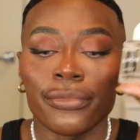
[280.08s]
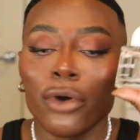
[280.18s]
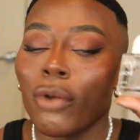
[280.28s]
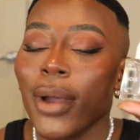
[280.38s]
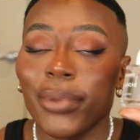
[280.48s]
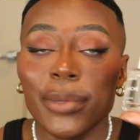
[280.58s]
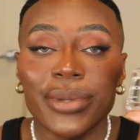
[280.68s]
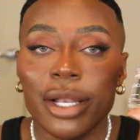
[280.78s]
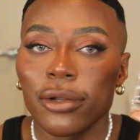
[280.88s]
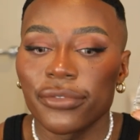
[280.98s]
for all my
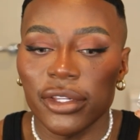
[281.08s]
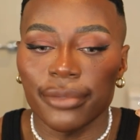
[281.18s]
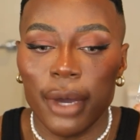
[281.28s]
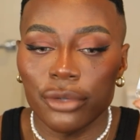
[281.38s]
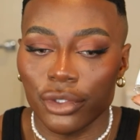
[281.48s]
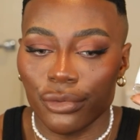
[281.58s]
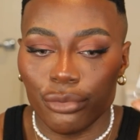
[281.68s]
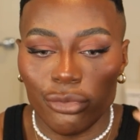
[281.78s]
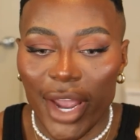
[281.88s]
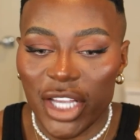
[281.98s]
people that love to smell just
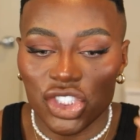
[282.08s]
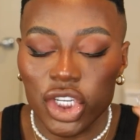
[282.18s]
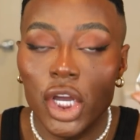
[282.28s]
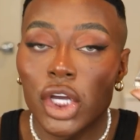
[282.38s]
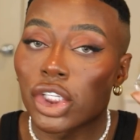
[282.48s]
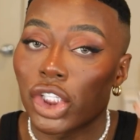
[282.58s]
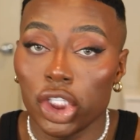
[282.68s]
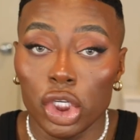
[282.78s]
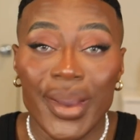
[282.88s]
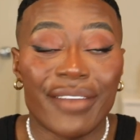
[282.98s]
fresh,
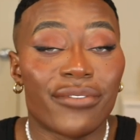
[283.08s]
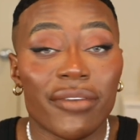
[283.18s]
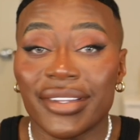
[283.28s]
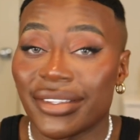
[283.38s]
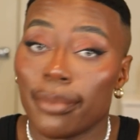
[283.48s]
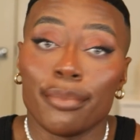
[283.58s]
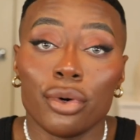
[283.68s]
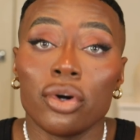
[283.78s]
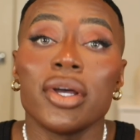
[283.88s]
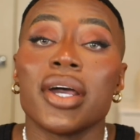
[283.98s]
cute, and very
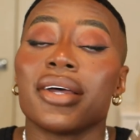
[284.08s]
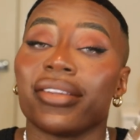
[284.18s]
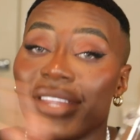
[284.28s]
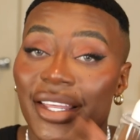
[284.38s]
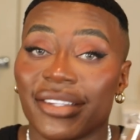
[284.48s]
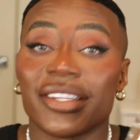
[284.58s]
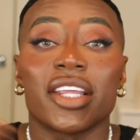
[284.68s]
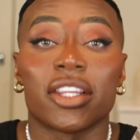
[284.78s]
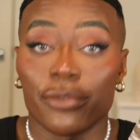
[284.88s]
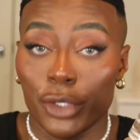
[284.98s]
simple, this
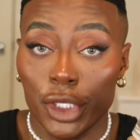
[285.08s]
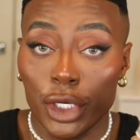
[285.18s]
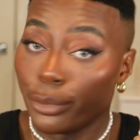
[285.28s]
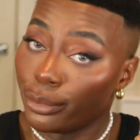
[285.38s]
is for you.